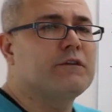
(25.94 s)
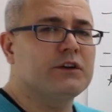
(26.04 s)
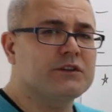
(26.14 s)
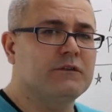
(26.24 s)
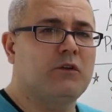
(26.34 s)

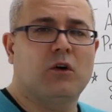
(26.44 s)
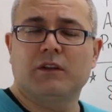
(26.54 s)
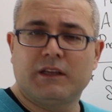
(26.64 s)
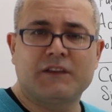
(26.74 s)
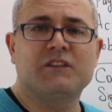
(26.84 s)
first of
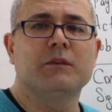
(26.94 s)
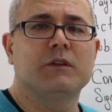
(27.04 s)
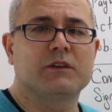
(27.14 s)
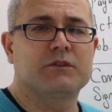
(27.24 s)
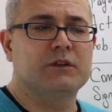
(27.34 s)
all,
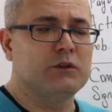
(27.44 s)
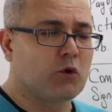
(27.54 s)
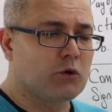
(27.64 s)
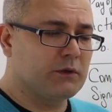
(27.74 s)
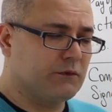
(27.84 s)
similar to the
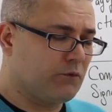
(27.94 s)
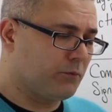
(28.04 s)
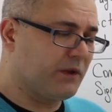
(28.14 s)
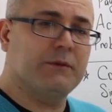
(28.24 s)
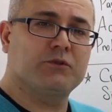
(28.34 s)
normal
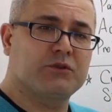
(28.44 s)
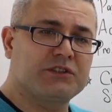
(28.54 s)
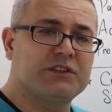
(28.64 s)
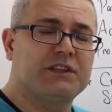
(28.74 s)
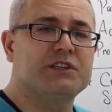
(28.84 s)
form games or
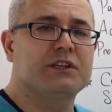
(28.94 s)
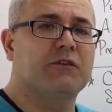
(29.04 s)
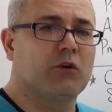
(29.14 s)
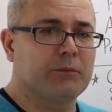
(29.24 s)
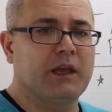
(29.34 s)
strategic
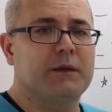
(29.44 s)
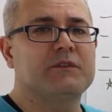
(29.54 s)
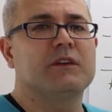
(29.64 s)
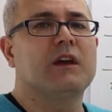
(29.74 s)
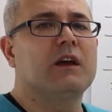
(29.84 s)
form
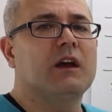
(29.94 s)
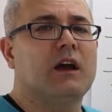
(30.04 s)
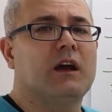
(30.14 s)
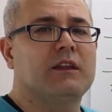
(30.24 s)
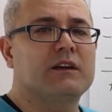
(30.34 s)
games,
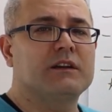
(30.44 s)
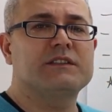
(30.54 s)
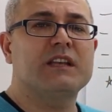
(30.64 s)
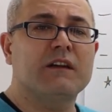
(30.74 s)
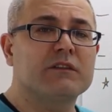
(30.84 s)
there are
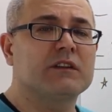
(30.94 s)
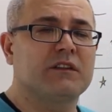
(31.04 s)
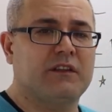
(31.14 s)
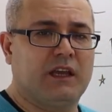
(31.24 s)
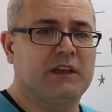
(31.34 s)

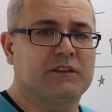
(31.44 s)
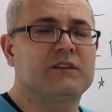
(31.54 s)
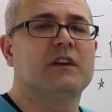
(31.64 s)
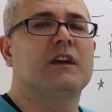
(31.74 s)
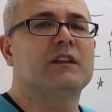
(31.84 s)
several
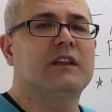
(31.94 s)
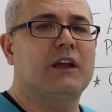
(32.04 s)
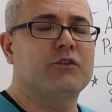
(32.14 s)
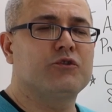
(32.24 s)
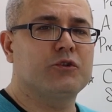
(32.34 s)
things
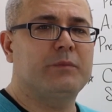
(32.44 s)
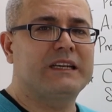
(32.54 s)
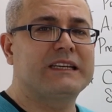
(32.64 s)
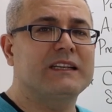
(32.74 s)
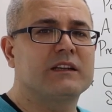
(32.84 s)
that you should
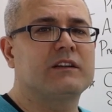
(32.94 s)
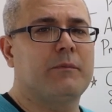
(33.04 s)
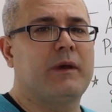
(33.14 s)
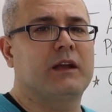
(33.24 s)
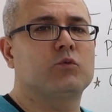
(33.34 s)
be clear
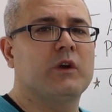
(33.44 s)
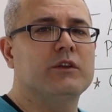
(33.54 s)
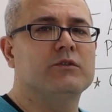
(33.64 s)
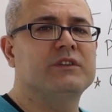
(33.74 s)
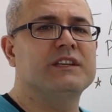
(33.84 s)
about
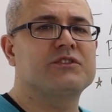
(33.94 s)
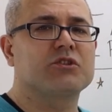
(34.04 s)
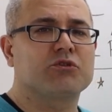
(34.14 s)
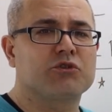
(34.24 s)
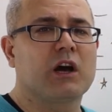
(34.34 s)
when you
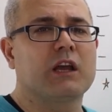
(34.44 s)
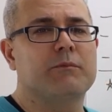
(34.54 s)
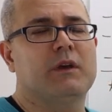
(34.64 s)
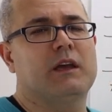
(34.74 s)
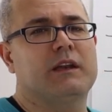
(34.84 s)

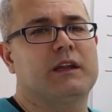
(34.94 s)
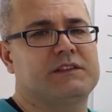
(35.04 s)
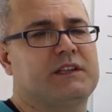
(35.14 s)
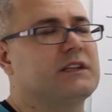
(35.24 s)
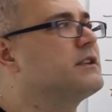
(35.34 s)
describe an
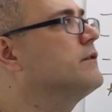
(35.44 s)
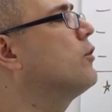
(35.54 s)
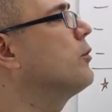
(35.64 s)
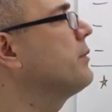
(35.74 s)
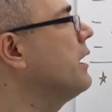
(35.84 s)
extensive
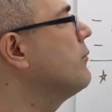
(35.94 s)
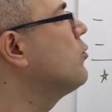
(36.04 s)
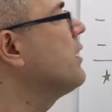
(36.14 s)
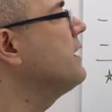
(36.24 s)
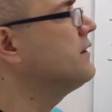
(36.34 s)
form
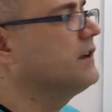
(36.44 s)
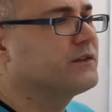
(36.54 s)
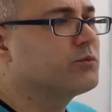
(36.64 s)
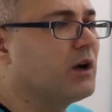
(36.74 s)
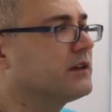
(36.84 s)
game. What is
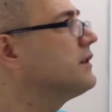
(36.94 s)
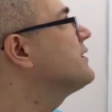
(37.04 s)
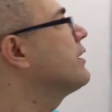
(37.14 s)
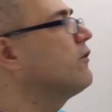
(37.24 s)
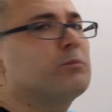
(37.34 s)
this? Well, the
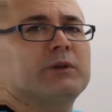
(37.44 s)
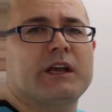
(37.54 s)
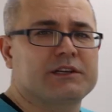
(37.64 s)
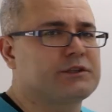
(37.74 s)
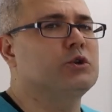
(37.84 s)
set of
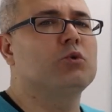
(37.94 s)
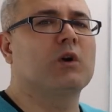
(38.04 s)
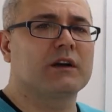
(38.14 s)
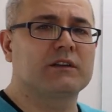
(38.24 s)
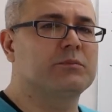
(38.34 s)
players. Who
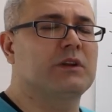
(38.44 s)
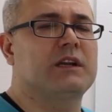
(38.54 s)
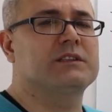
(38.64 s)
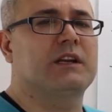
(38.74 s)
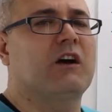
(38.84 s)
are the
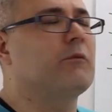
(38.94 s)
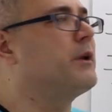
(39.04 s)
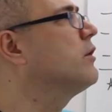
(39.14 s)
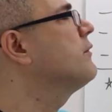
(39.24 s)
players and how many